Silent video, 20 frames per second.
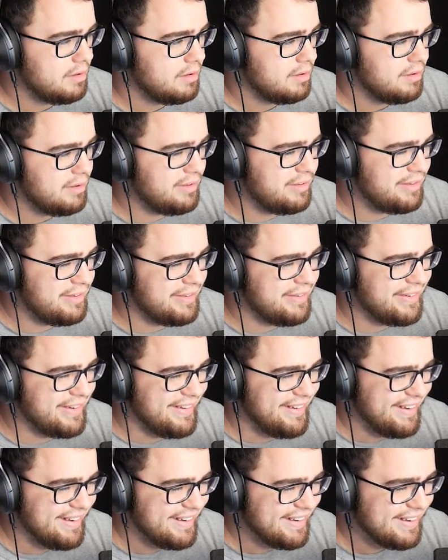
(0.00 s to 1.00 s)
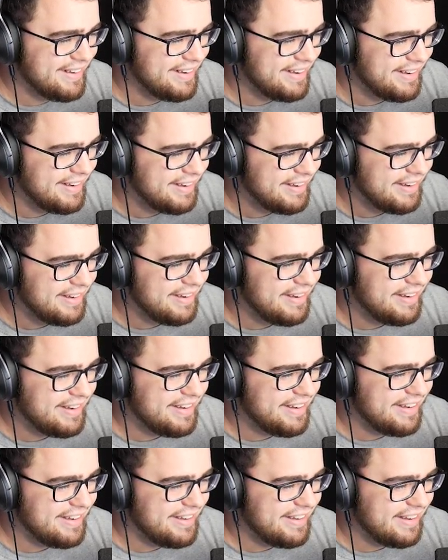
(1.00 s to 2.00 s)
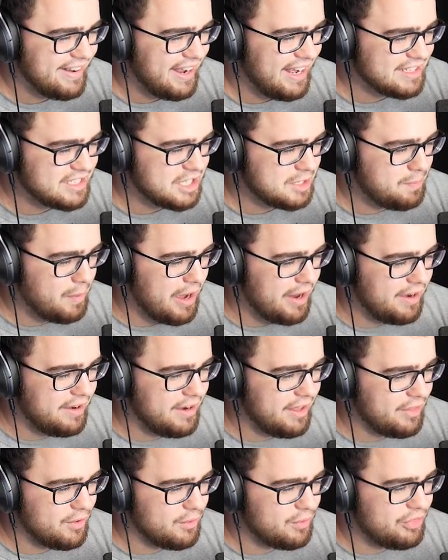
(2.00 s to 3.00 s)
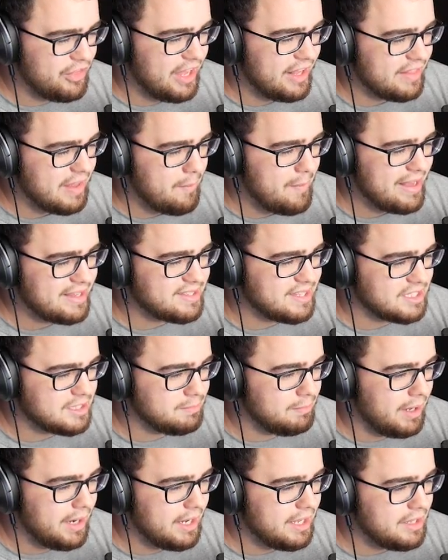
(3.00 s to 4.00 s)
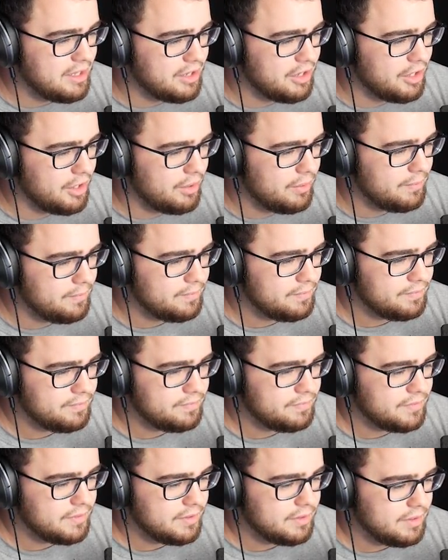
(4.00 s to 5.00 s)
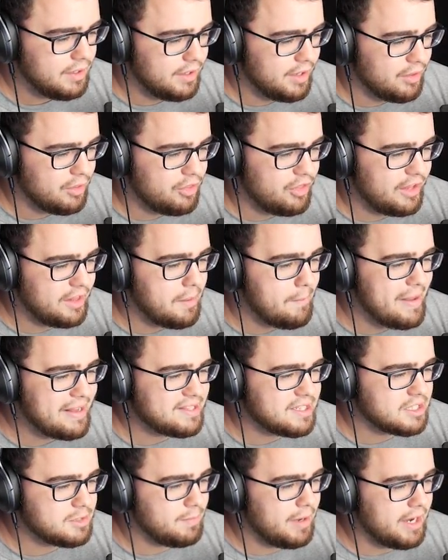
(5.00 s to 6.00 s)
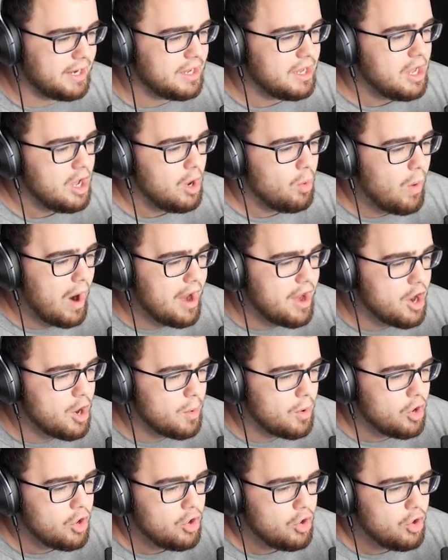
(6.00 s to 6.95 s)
Uh, no. Not I just bought that. another thing that makes us money, you know. Another thing that makes oh, us money. Why you're?